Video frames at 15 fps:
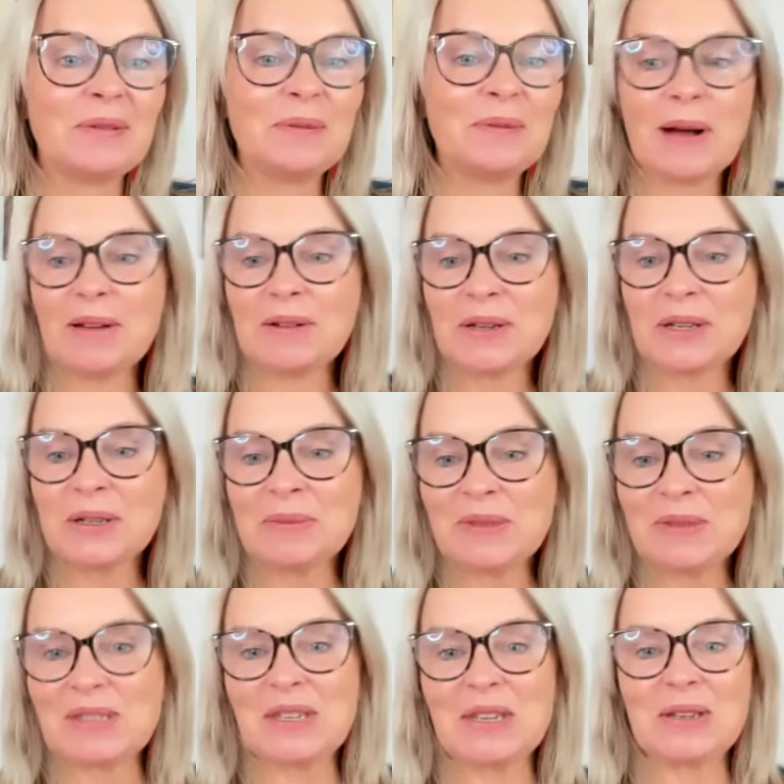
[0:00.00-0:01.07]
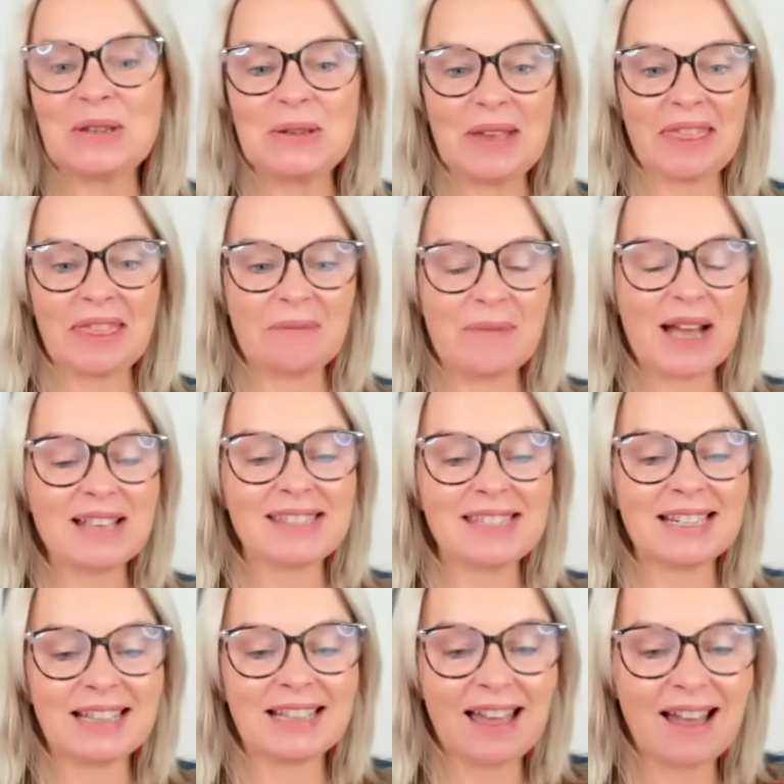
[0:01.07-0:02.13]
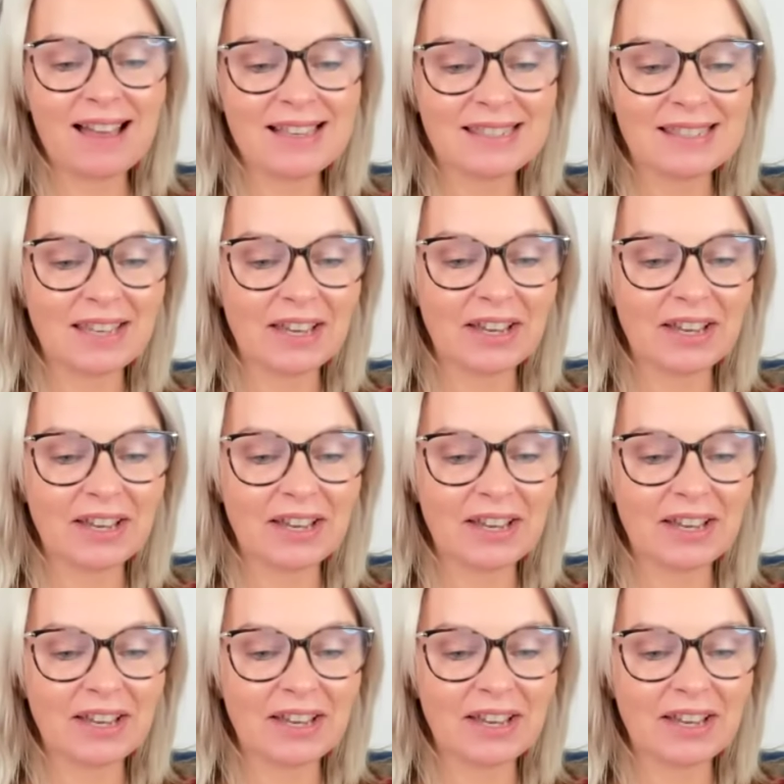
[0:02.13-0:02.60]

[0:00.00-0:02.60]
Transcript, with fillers: Welcome to the masterclass.